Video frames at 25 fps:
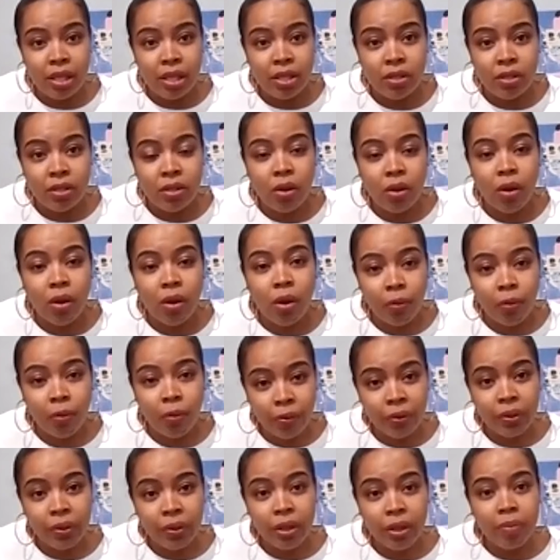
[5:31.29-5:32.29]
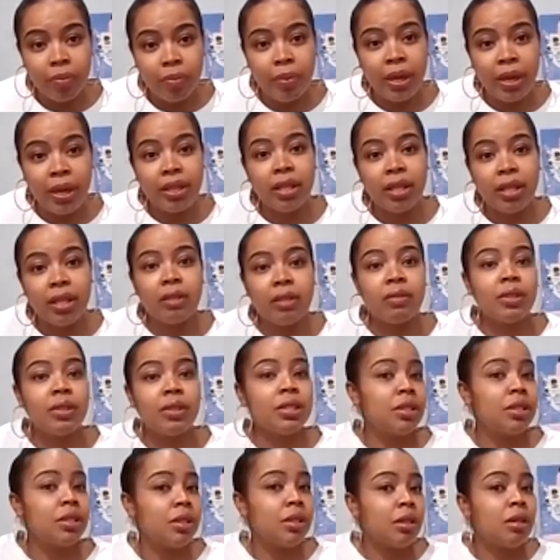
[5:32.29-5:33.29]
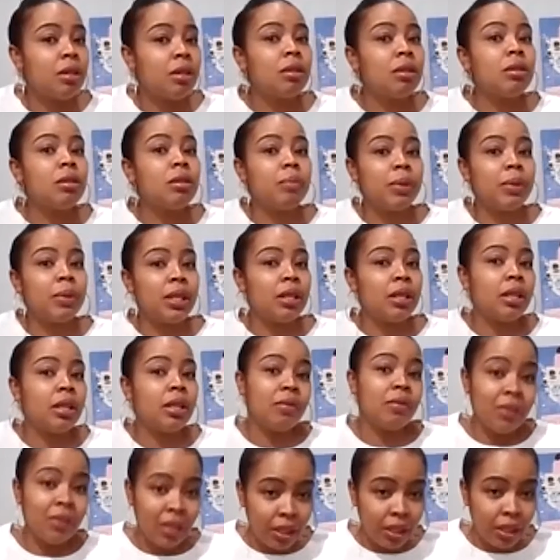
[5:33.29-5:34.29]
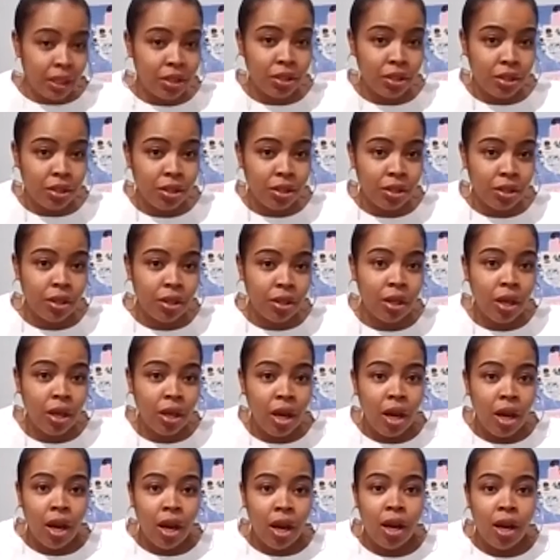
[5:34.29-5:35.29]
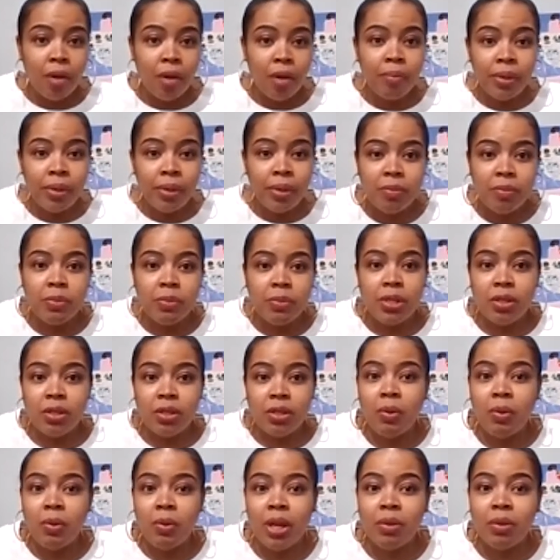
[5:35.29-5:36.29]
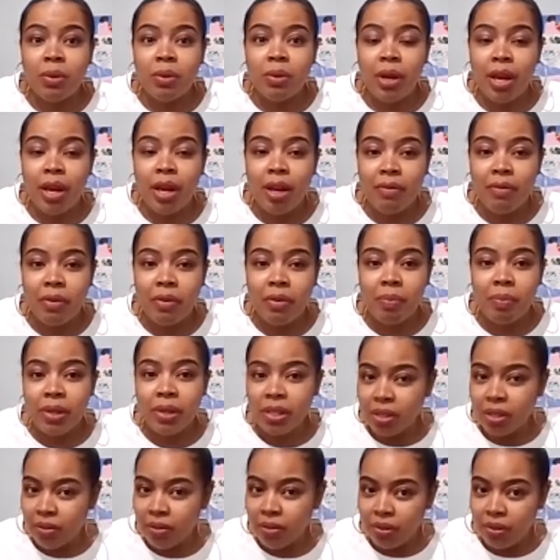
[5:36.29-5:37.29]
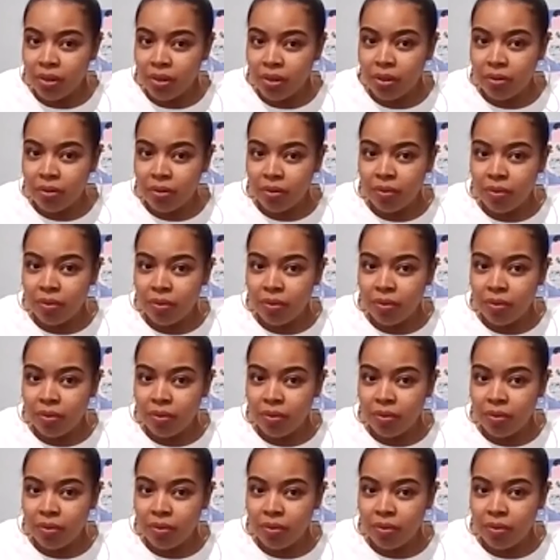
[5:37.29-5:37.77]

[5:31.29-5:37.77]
And so hopefully by the end of this year, the beginning of next year, Bliss Books and Wine will have a place of their own.